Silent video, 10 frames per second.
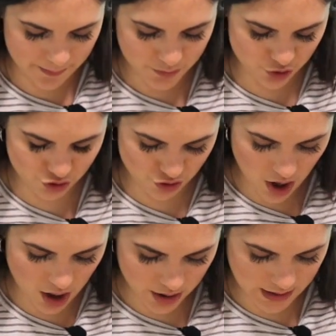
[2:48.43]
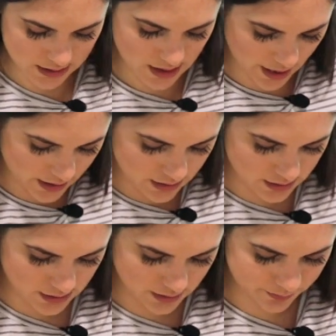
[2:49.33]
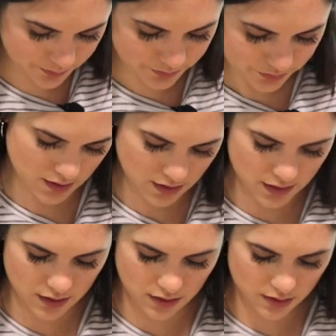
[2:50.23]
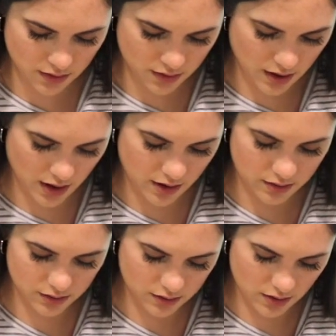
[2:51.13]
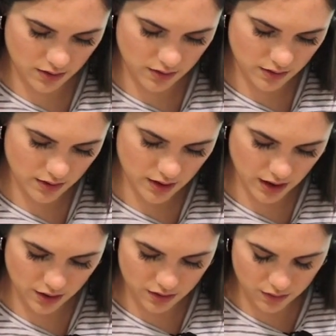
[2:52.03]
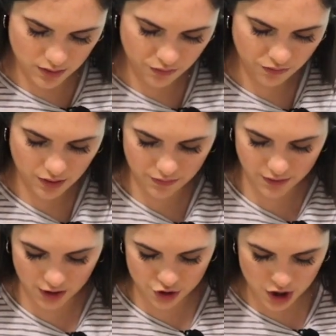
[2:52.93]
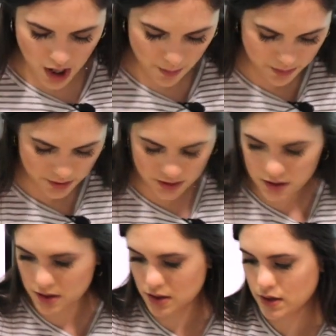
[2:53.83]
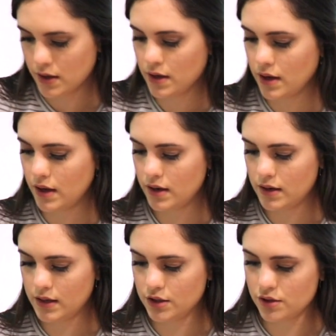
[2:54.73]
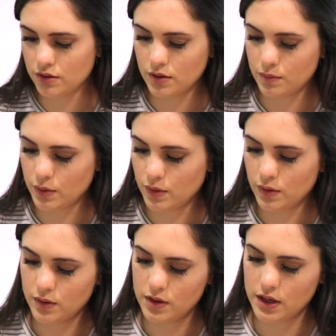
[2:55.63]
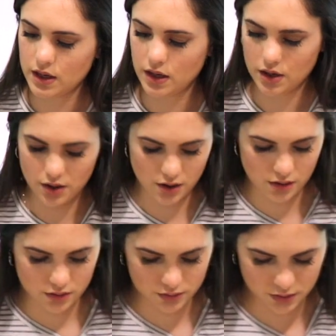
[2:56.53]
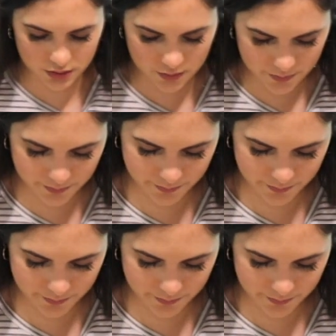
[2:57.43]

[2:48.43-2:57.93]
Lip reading: strong in taste. Okay, so a good roughly chop, and into the bowl it goes.